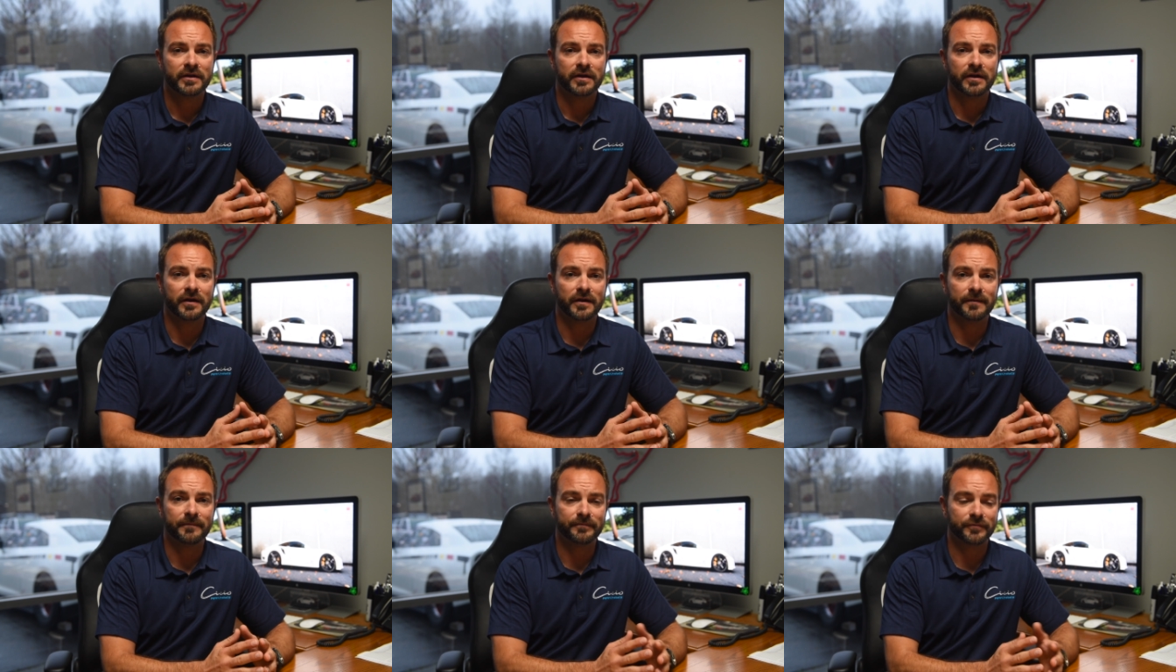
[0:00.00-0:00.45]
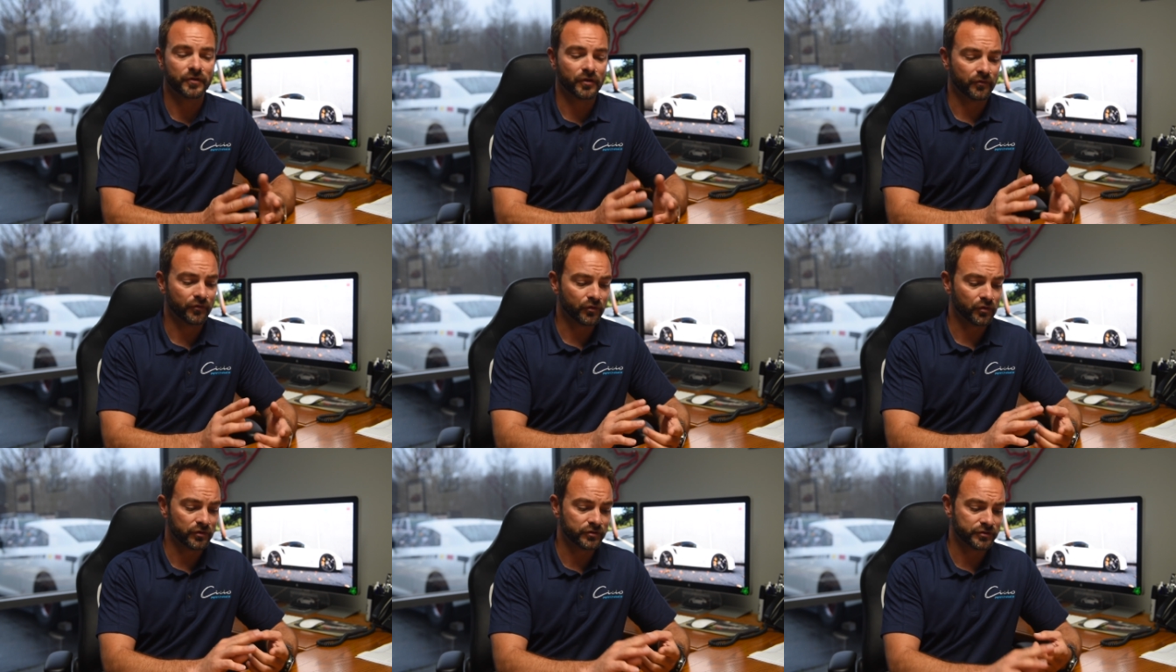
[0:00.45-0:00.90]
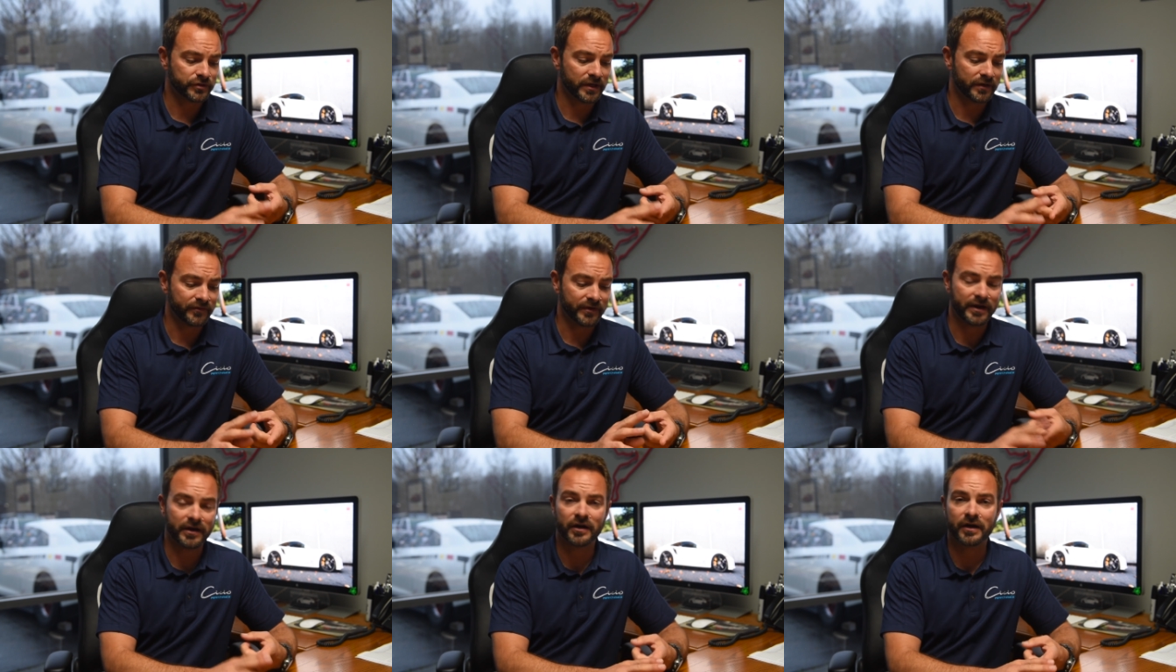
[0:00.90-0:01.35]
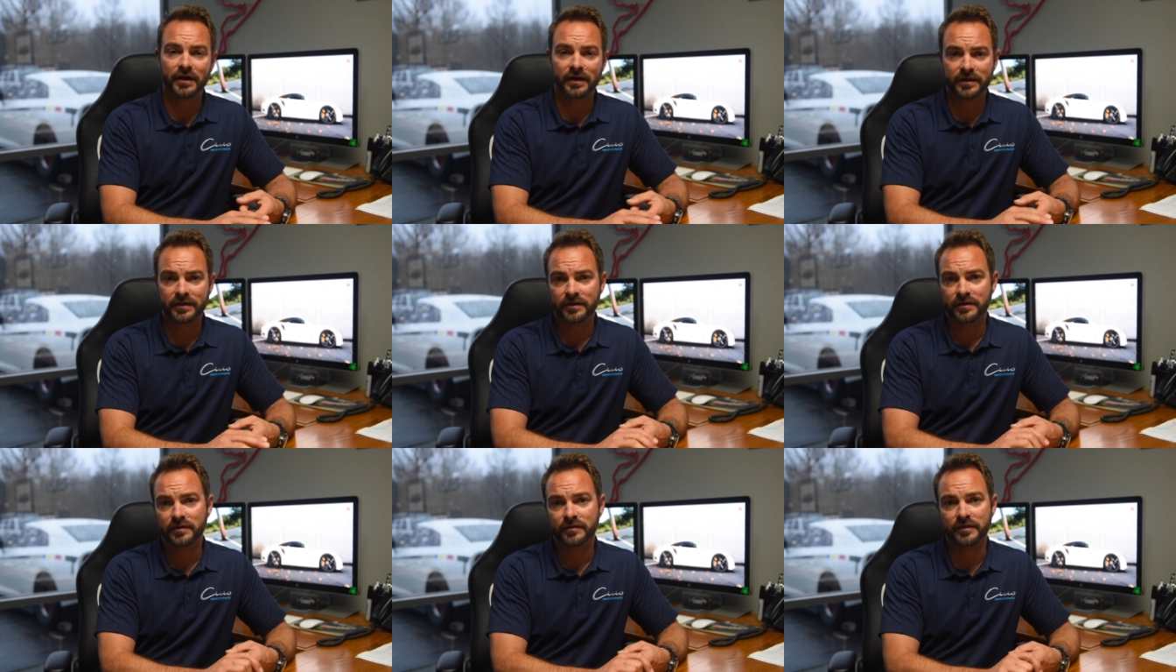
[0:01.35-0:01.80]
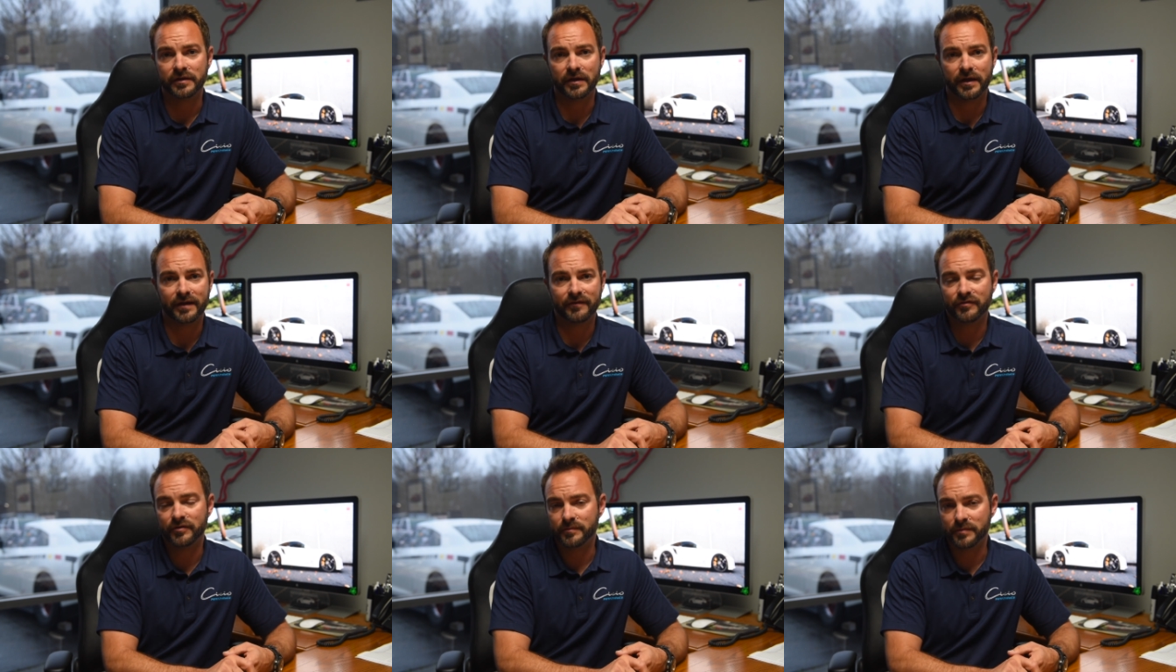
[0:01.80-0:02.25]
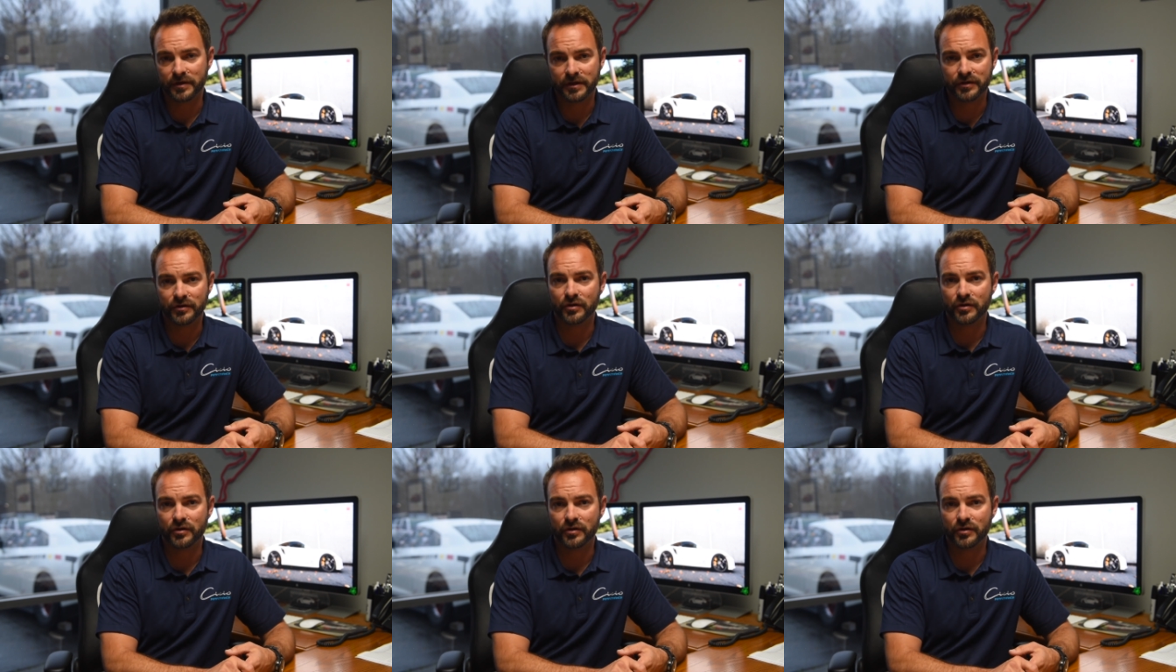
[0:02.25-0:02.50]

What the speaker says: Of course, you have Eric, that everybody